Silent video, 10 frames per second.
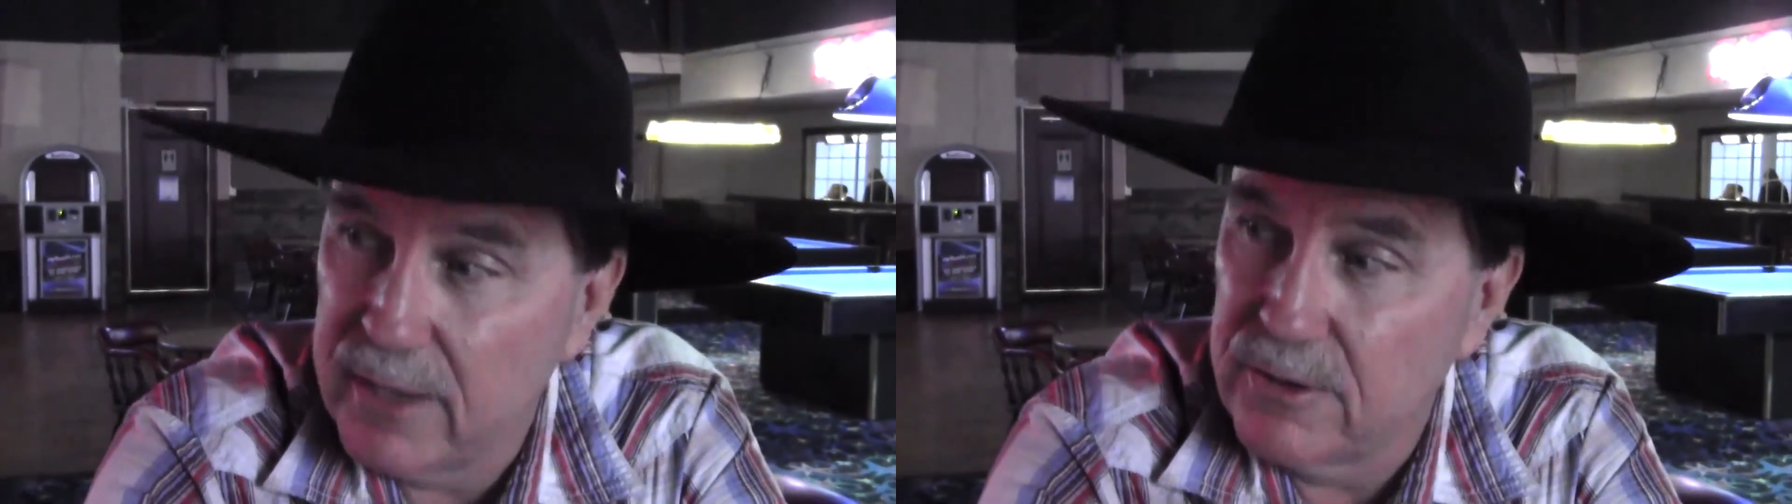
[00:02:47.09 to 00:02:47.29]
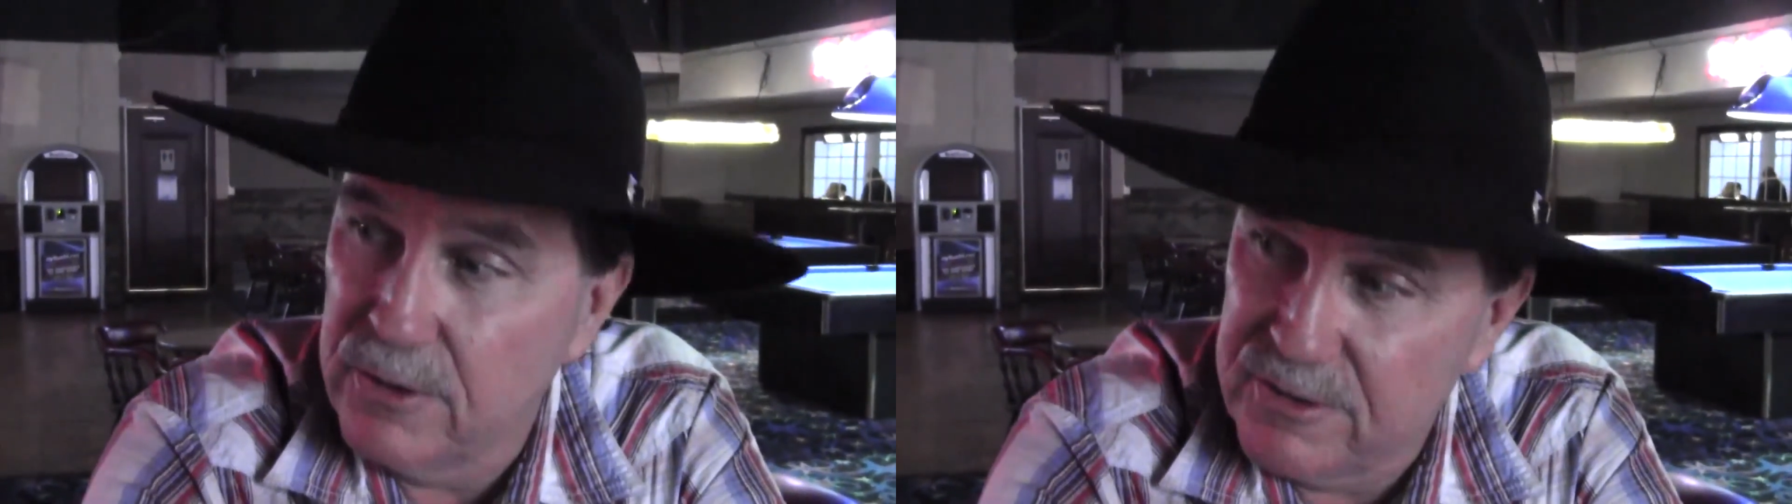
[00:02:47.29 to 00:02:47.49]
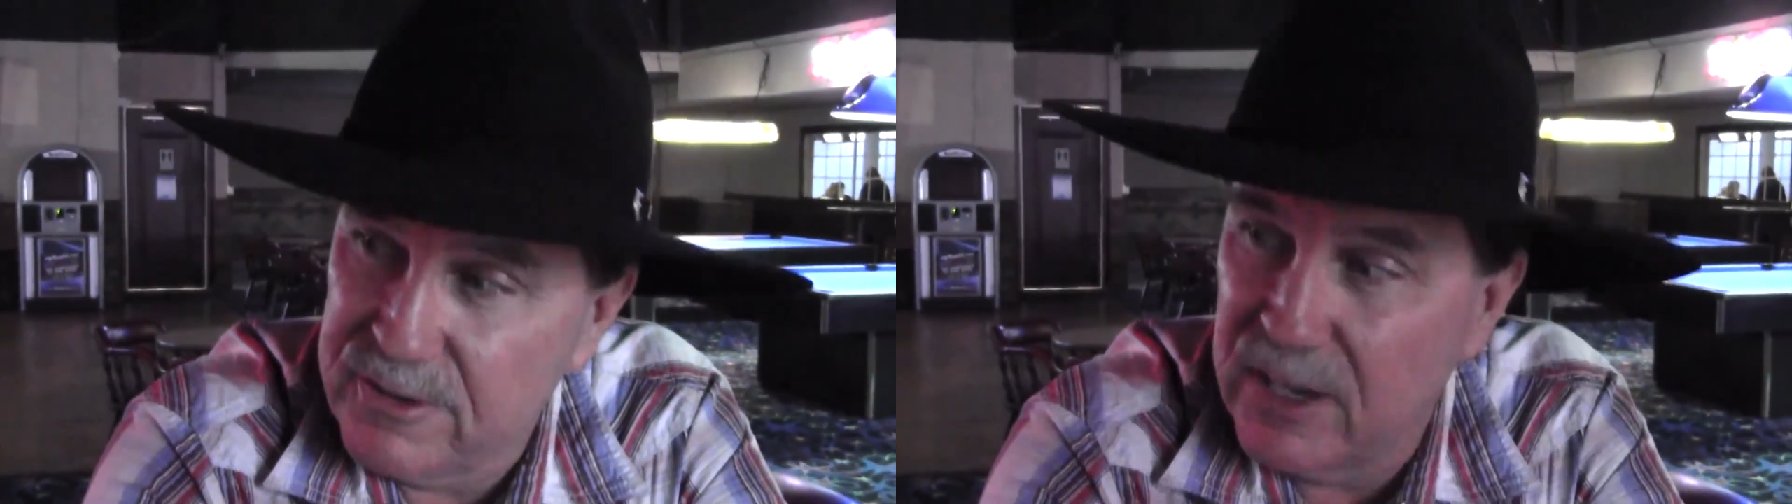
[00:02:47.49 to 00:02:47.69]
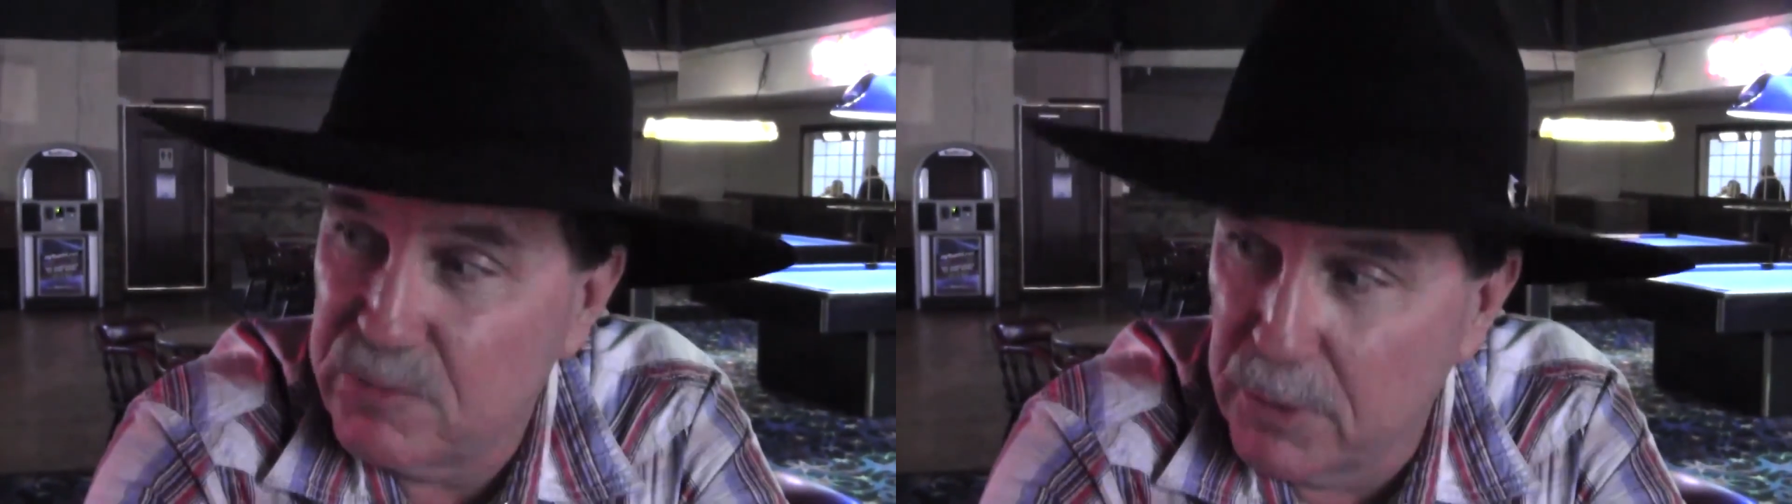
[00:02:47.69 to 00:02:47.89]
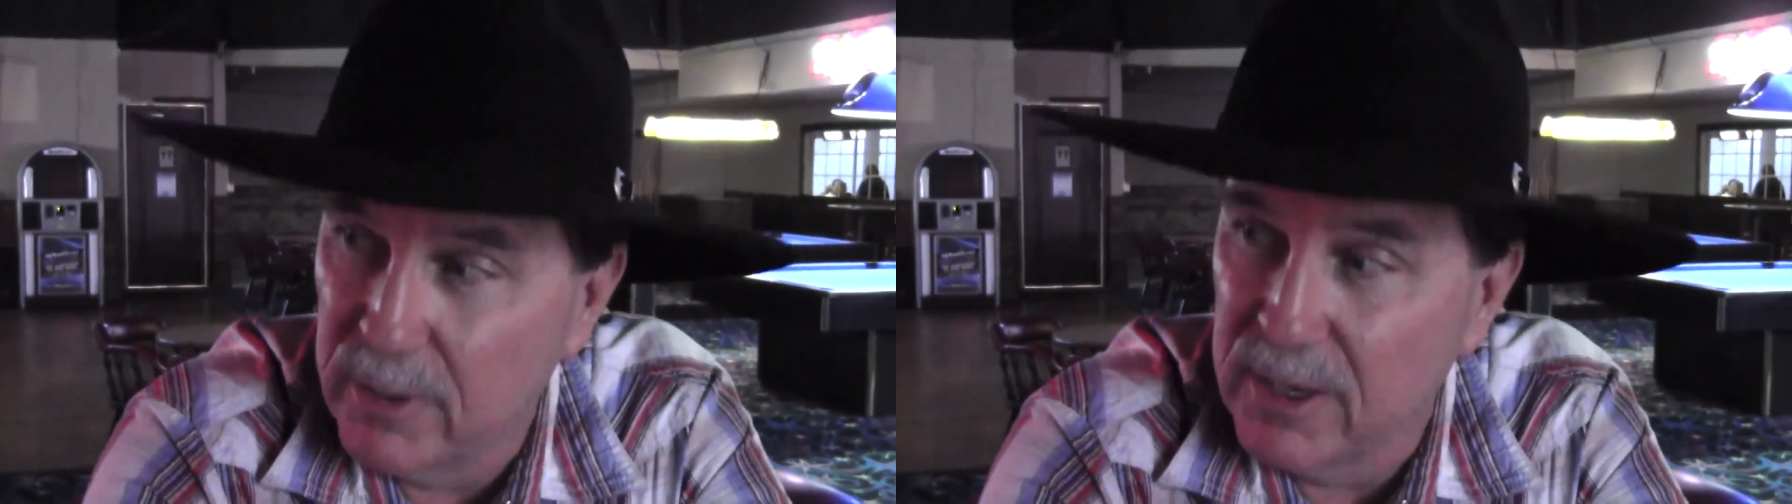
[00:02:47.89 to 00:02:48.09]
that good
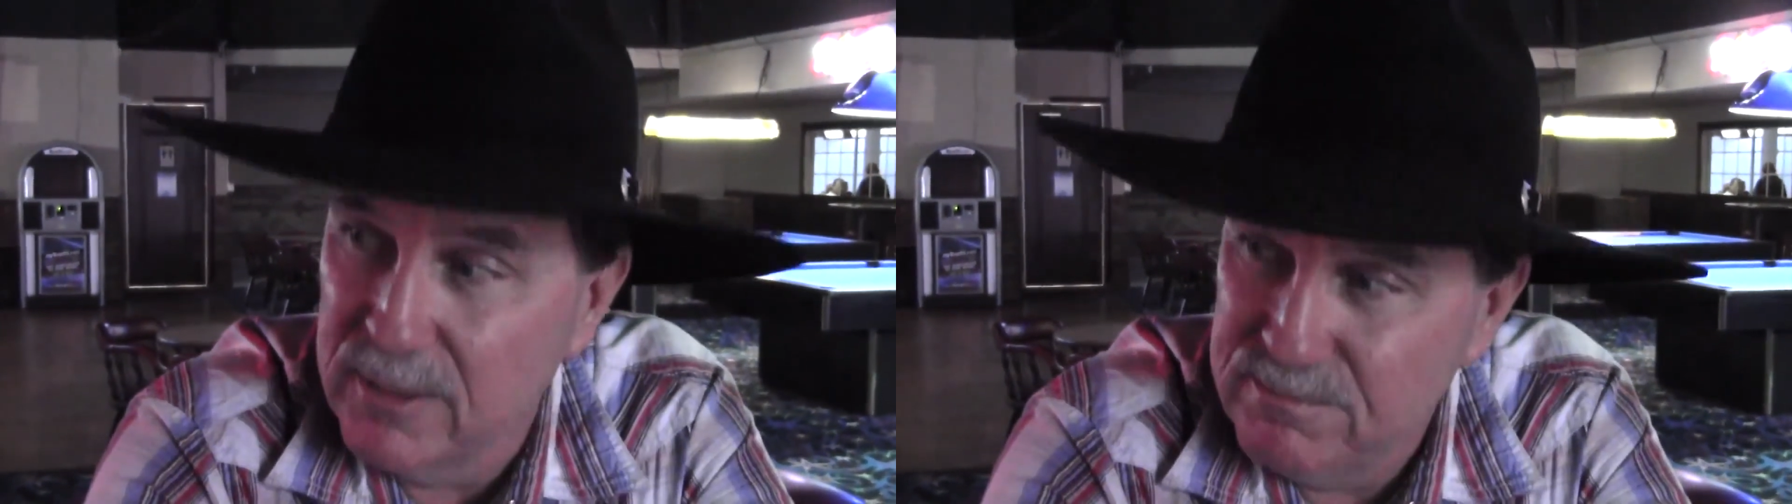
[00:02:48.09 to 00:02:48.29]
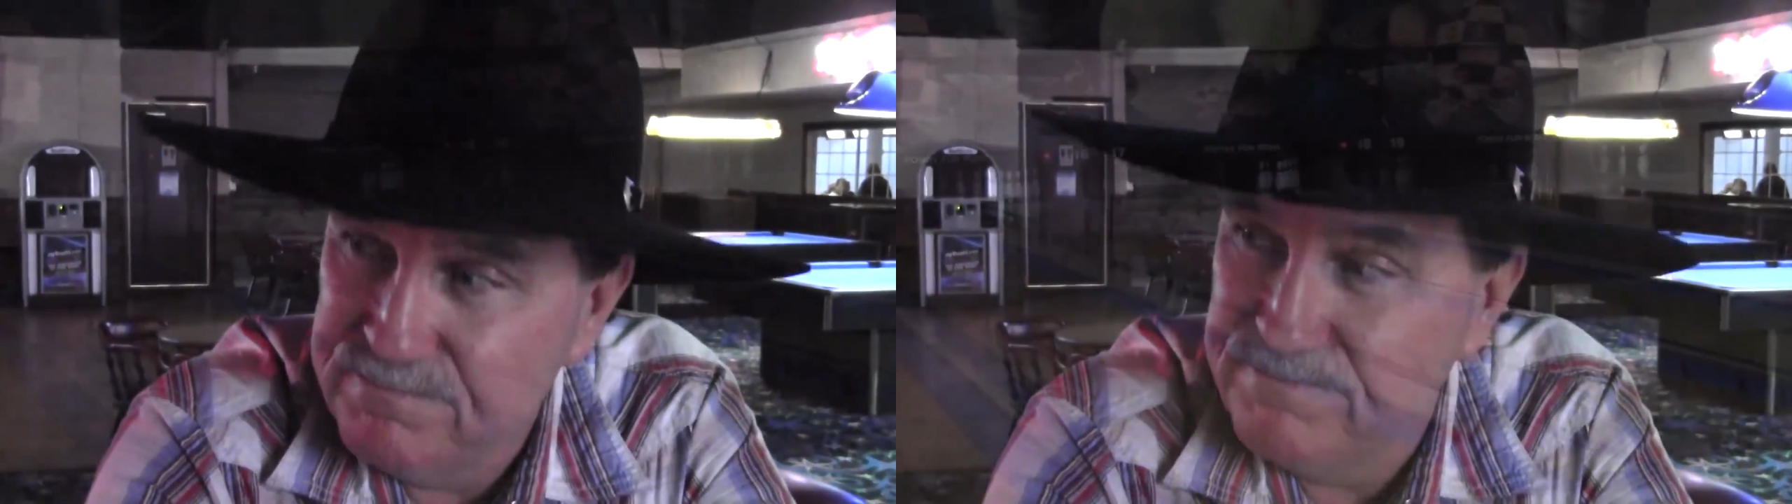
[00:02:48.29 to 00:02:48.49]
sarsaparilla?